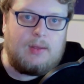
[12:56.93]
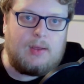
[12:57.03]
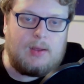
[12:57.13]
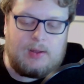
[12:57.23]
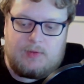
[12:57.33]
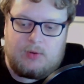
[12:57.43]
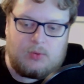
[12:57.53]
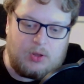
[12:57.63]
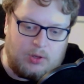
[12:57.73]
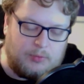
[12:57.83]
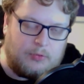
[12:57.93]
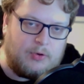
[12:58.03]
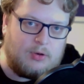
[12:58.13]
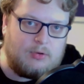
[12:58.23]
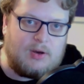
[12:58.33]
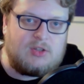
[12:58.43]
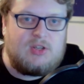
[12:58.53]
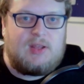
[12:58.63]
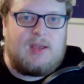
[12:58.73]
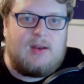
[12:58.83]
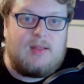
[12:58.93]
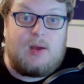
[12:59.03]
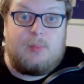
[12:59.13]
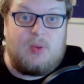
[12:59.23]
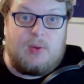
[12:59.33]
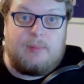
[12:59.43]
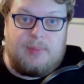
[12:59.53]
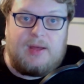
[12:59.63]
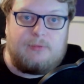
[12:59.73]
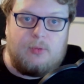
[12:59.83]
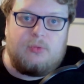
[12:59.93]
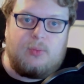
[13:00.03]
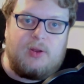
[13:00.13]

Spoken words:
And then it will curve off in a direction again, and that will be where platforms will